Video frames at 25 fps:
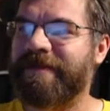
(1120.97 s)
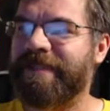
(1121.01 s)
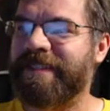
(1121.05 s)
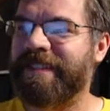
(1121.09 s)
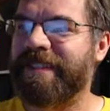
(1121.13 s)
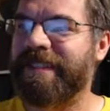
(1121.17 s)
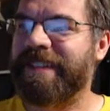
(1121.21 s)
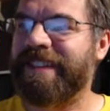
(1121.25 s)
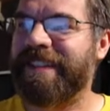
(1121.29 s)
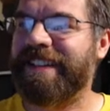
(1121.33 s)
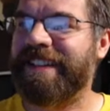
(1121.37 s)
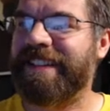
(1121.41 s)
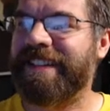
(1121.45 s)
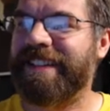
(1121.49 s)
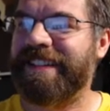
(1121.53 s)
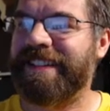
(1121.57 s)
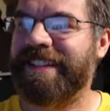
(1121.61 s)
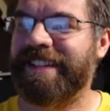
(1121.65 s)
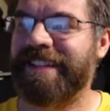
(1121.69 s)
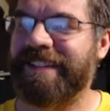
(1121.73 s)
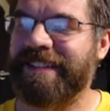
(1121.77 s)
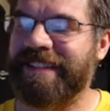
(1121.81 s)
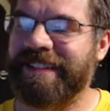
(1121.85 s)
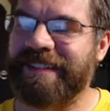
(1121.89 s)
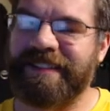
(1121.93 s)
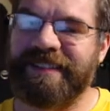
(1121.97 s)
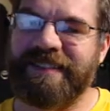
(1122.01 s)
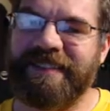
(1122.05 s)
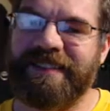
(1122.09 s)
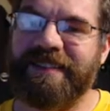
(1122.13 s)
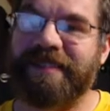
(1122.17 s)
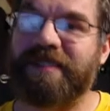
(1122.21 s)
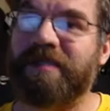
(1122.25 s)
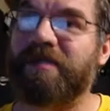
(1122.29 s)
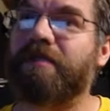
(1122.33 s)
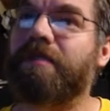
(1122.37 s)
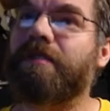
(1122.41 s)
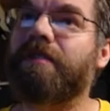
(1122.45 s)
I
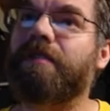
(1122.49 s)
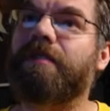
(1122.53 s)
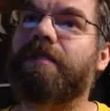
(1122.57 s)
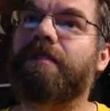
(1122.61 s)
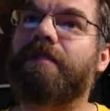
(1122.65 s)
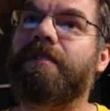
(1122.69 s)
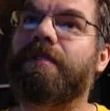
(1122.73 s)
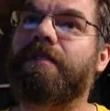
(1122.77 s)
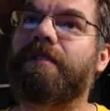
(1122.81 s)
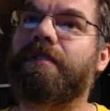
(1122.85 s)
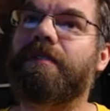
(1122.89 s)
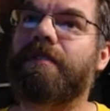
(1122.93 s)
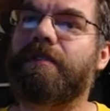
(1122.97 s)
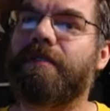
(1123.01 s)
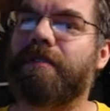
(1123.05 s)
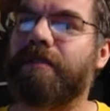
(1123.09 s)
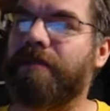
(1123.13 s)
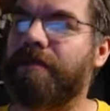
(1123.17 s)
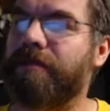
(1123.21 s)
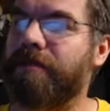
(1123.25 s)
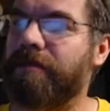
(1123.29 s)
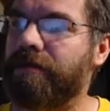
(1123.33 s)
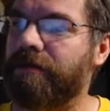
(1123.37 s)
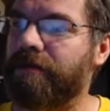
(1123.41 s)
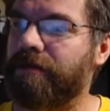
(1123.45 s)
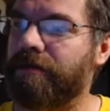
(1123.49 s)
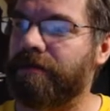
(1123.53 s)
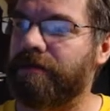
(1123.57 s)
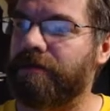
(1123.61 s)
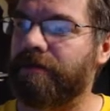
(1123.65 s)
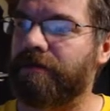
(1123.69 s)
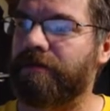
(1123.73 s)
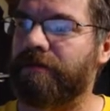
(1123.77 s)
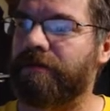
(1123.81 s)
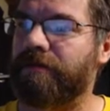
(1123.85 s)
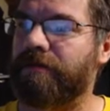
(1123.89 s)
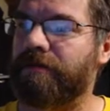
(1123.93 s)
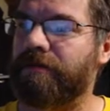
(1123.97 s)
like Tyson
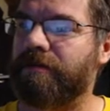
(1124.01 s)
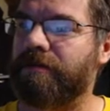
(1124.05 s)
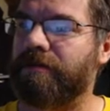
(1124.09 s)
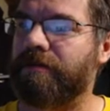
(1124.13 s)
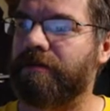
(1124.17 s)
Fury.